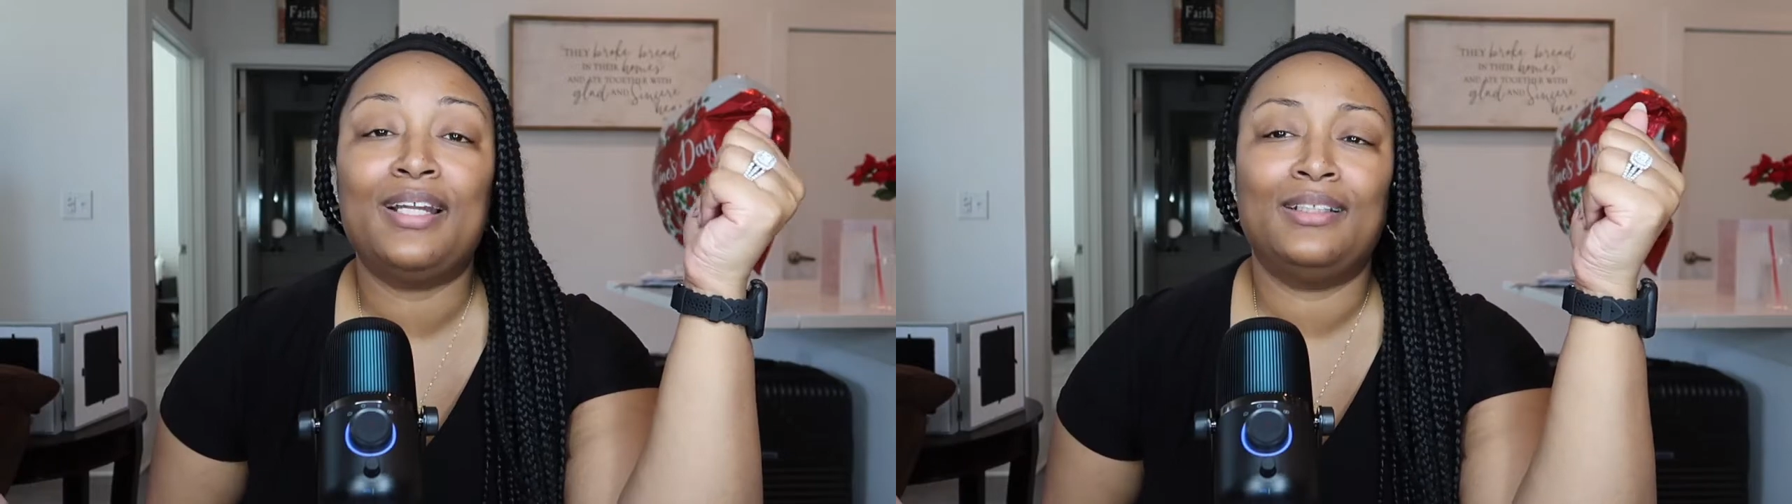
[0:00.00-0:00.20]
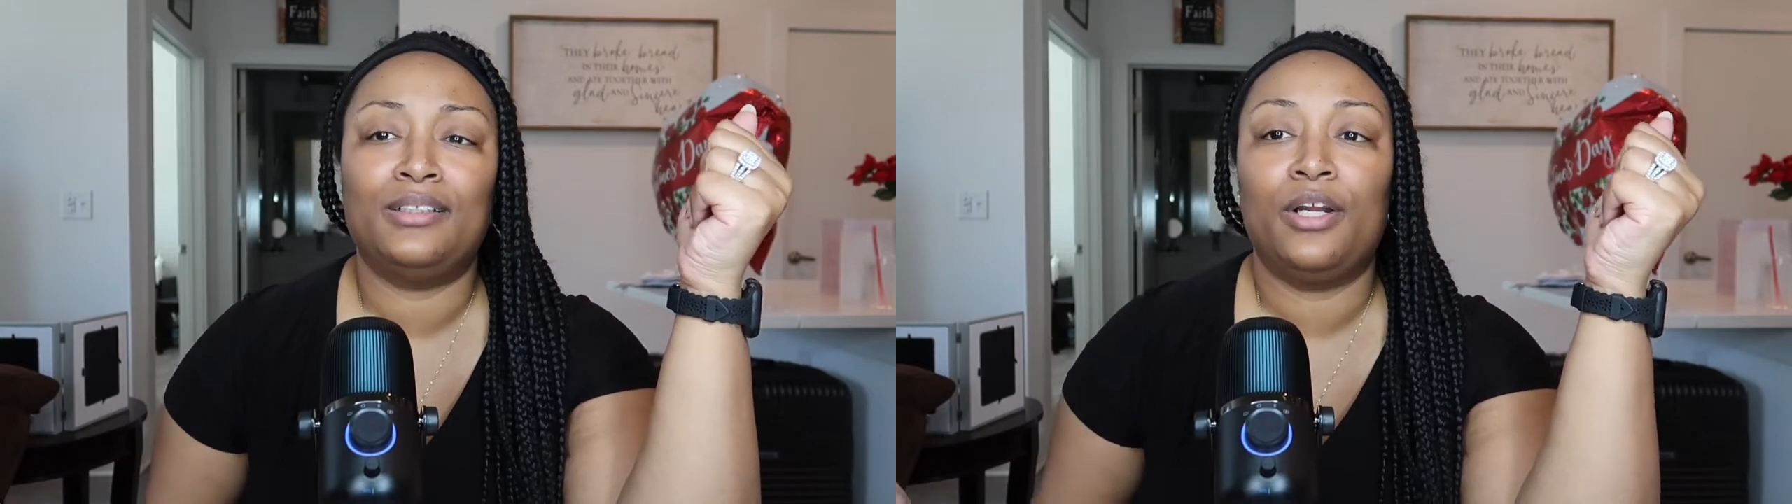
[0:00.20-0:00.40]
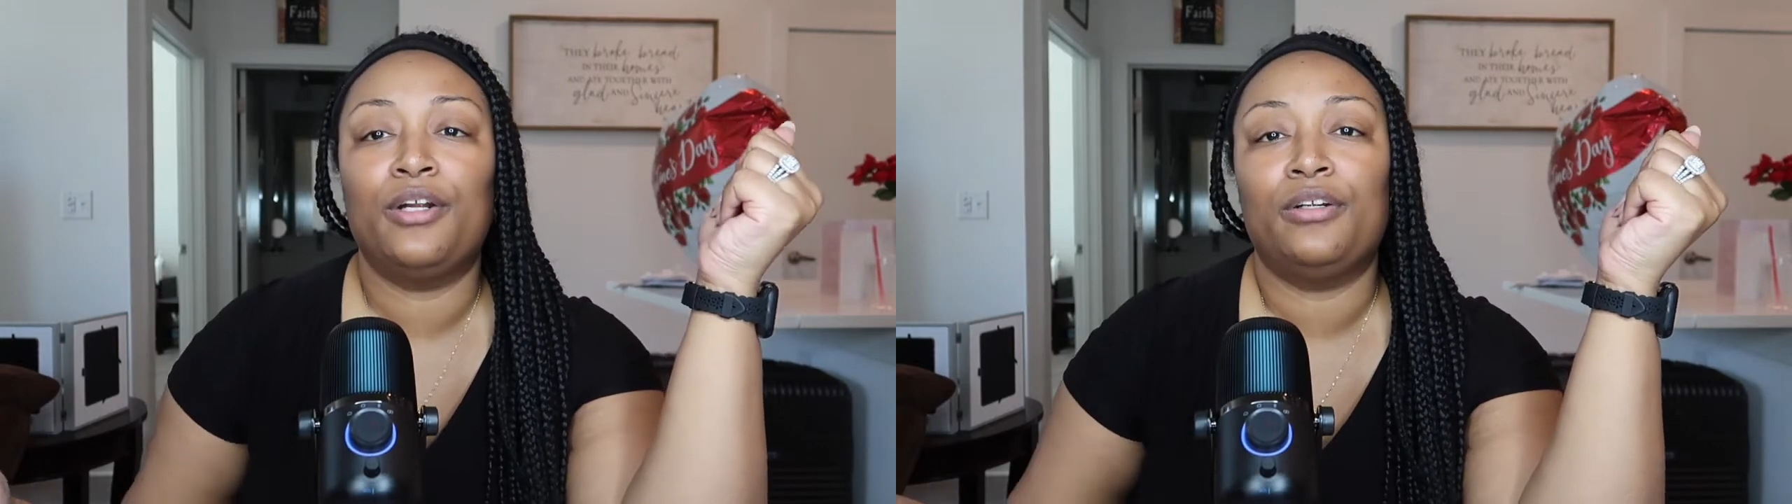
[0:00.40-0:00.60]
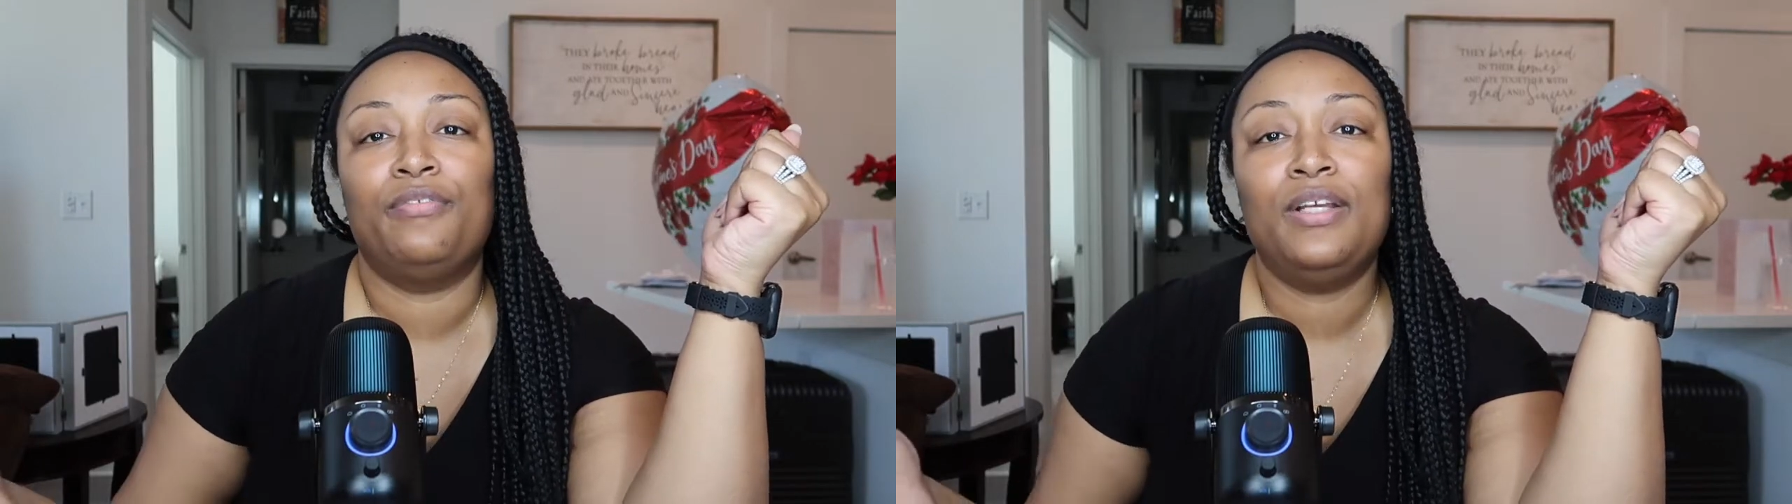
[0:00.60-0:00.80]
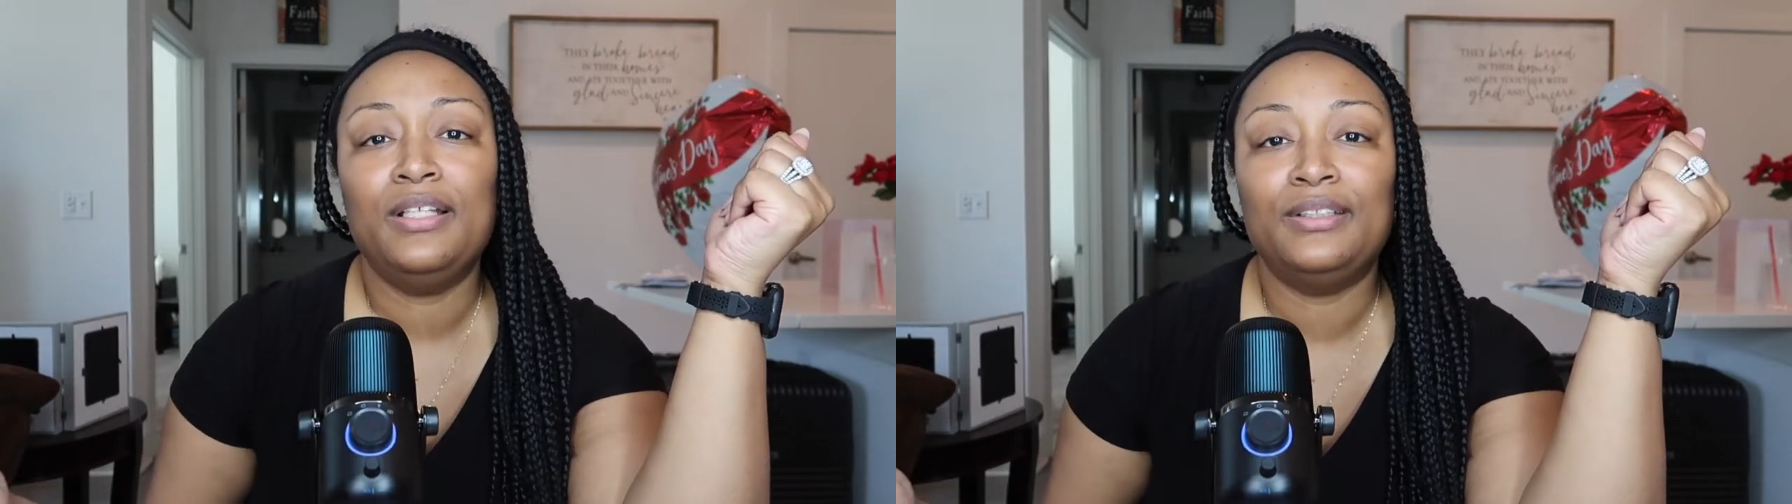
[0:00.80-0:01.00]
not to hurt her
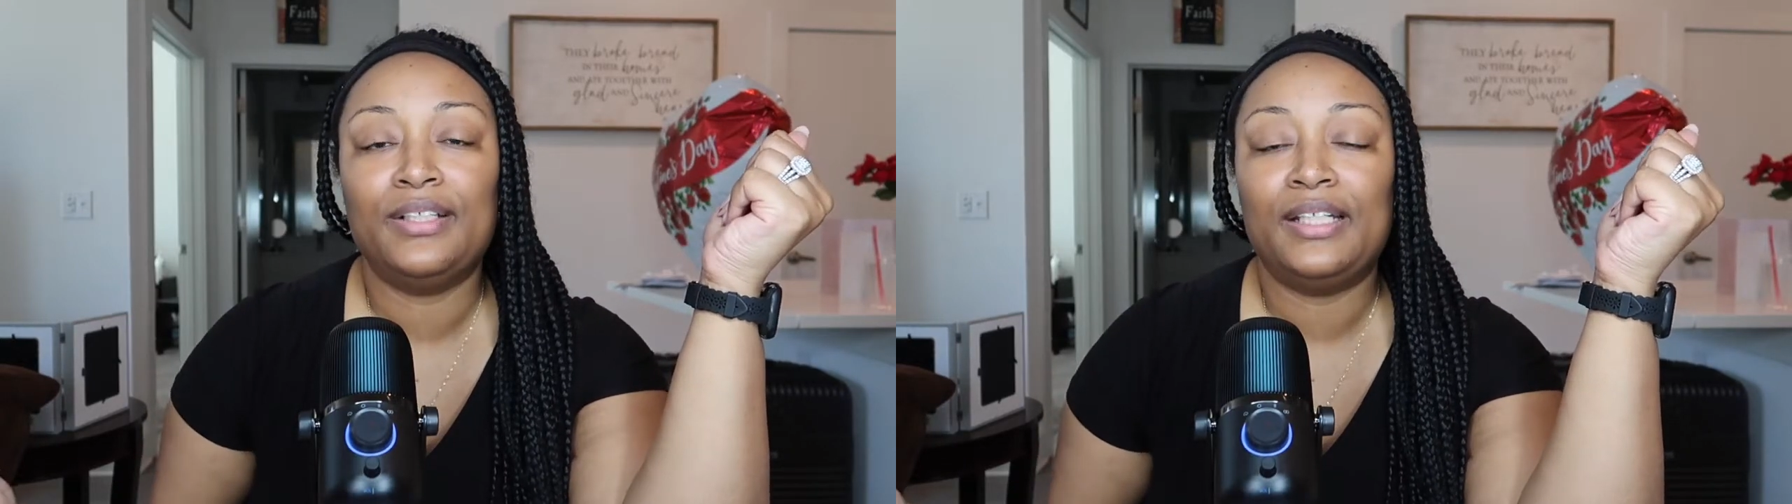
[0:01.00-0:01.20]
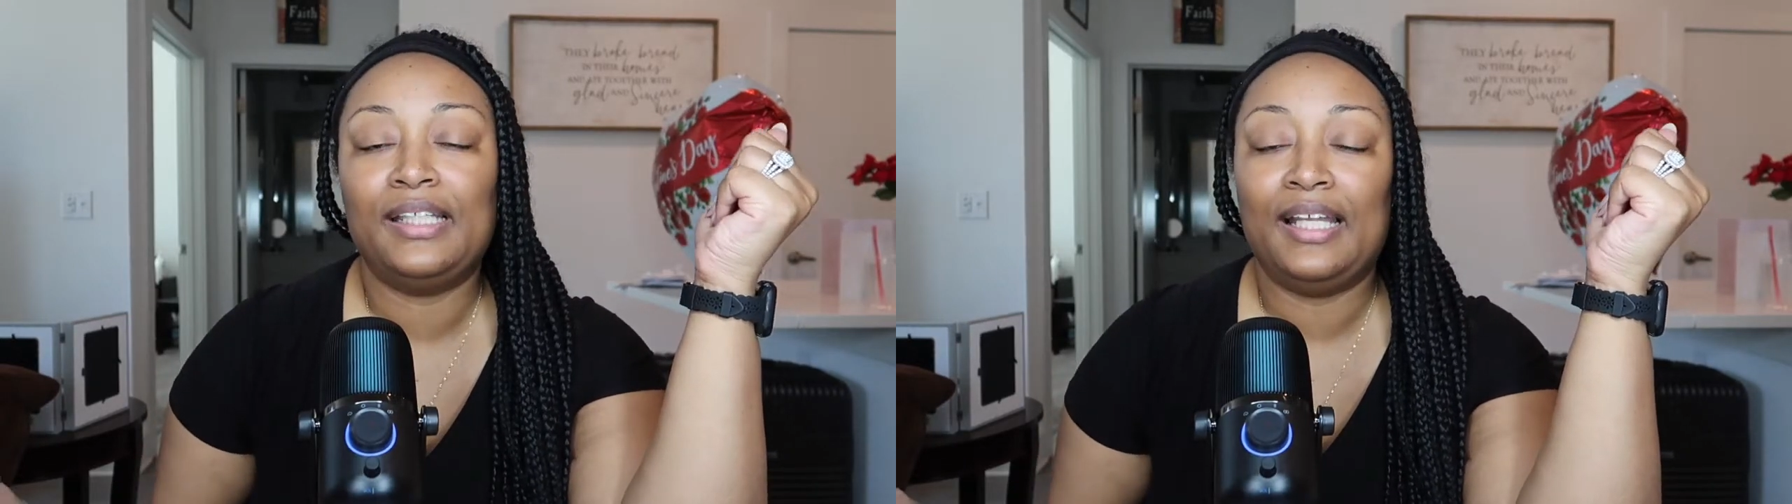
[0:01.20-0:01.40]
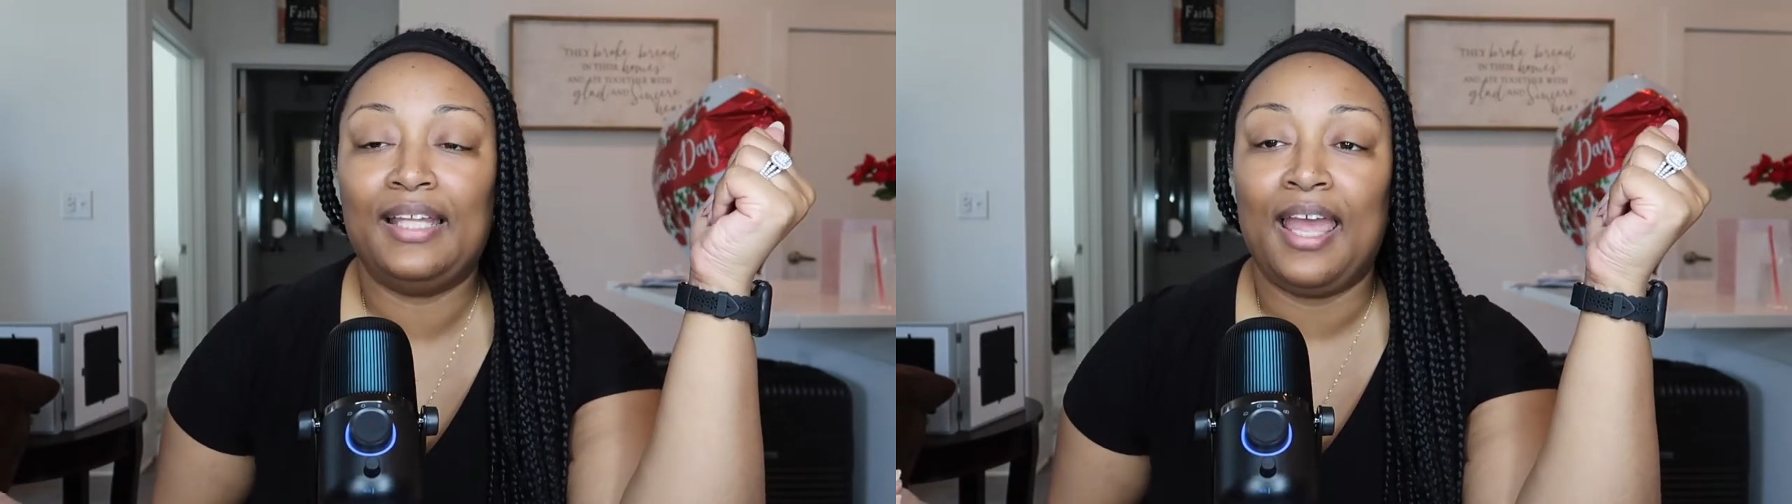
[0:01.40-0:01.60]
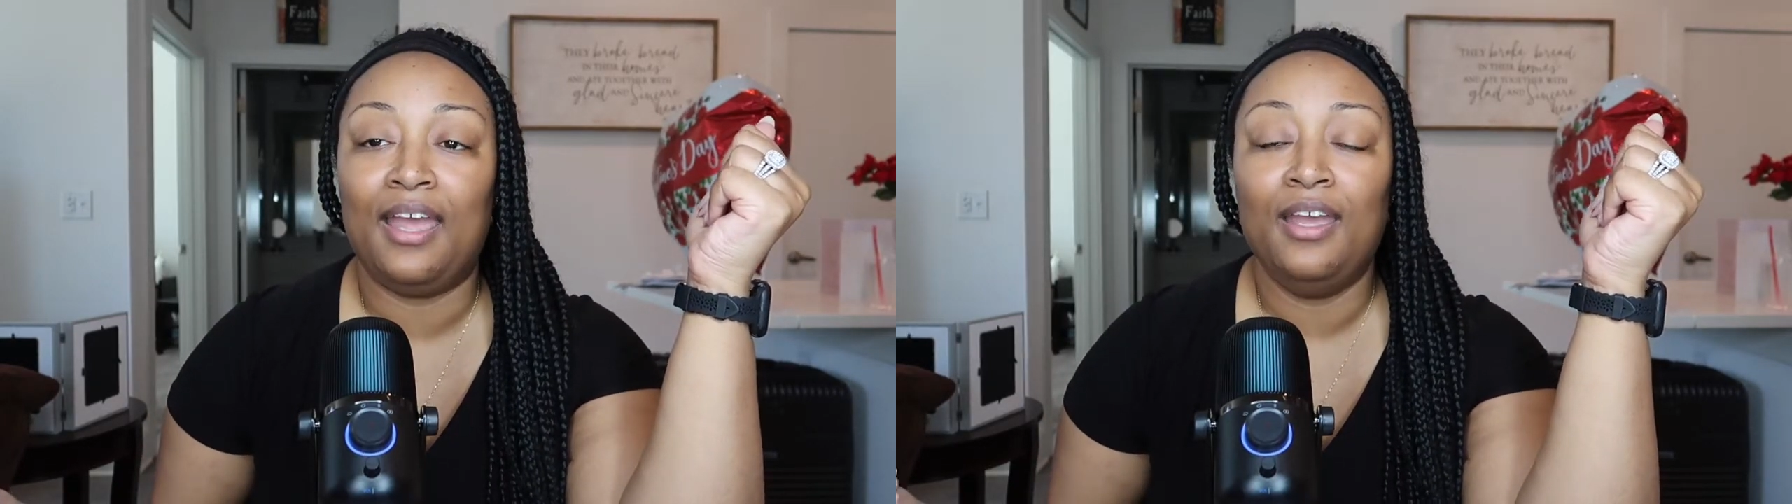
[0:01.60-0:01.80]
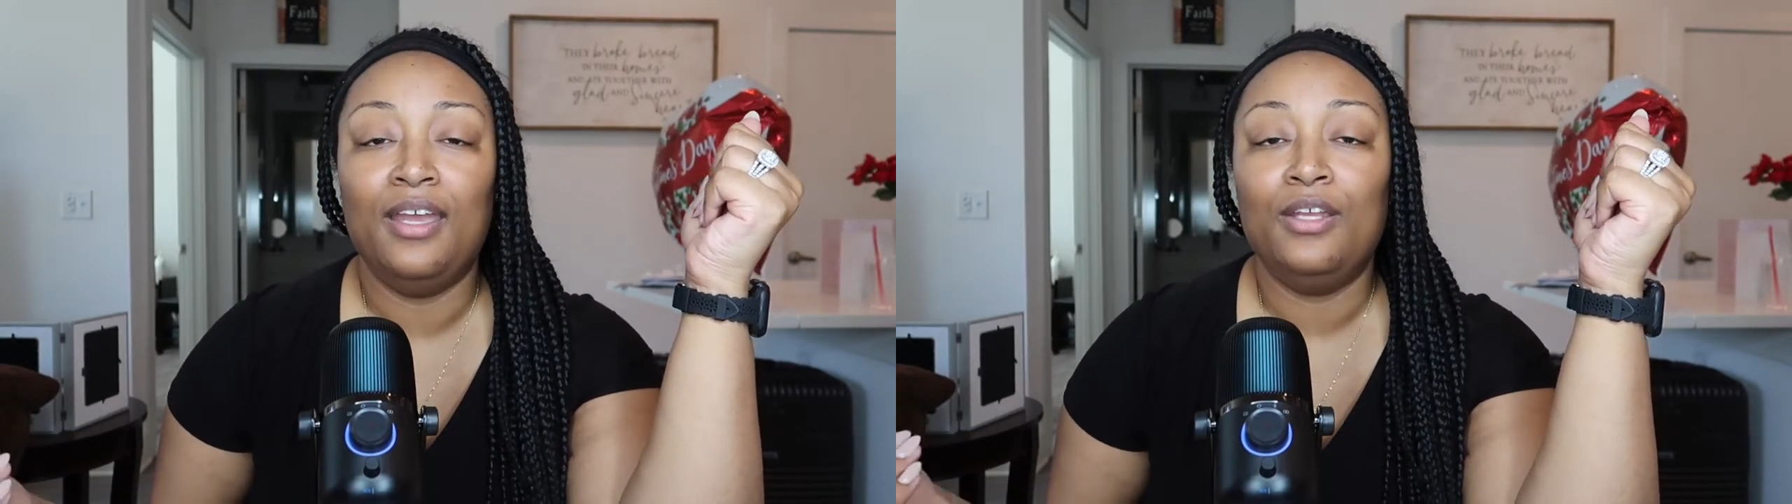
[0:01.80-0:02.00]
feelings or anything, that,